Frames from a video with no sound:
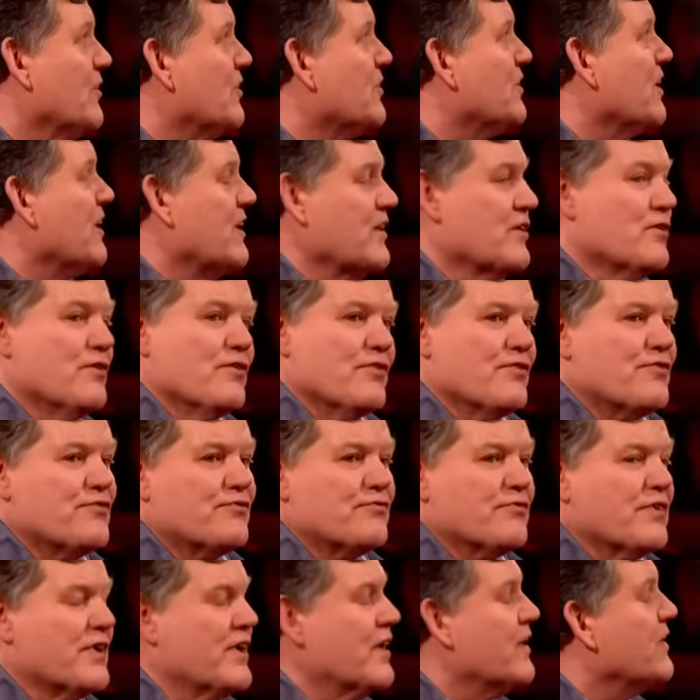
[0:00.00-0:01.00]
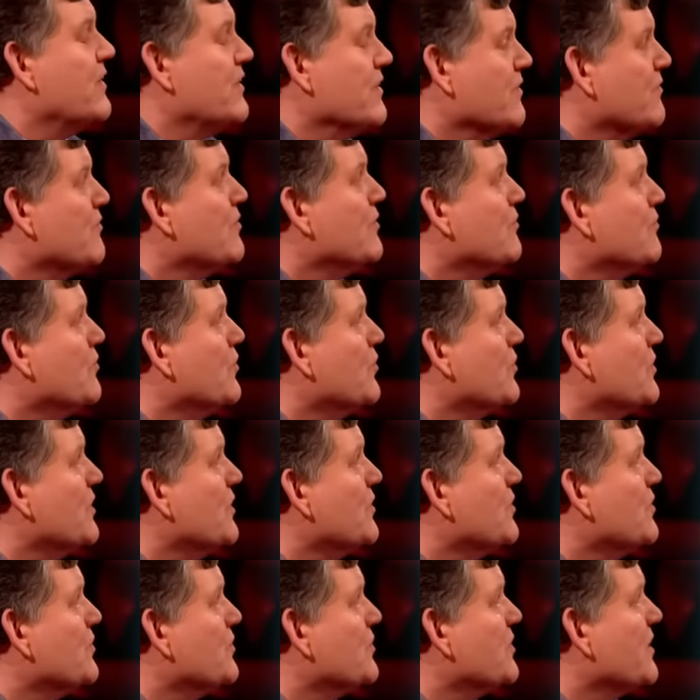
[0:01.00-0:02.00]
to take on three, I think, for
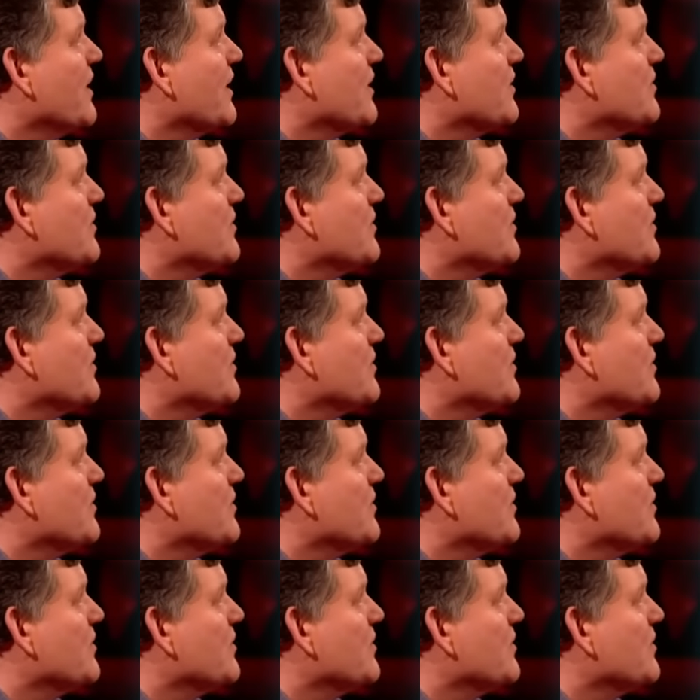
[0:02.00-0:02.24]
42 seconds.